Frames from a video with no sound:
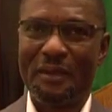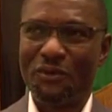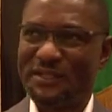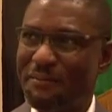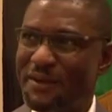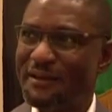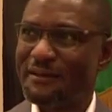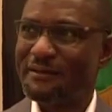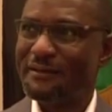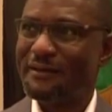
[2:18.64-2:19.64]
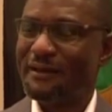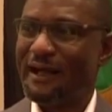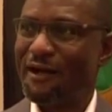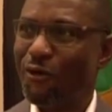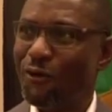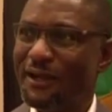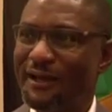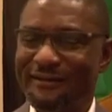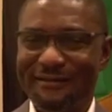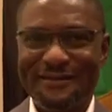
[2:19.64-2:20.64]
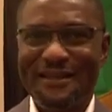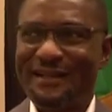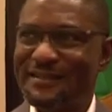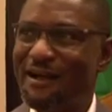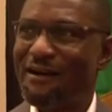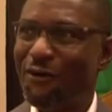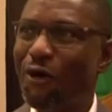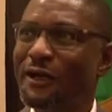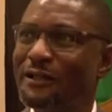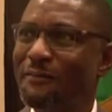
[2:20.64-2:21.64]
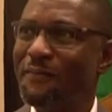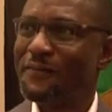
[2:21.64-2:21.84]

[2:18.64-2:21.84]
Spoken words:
Mozambique, Angola, these guys now have oil.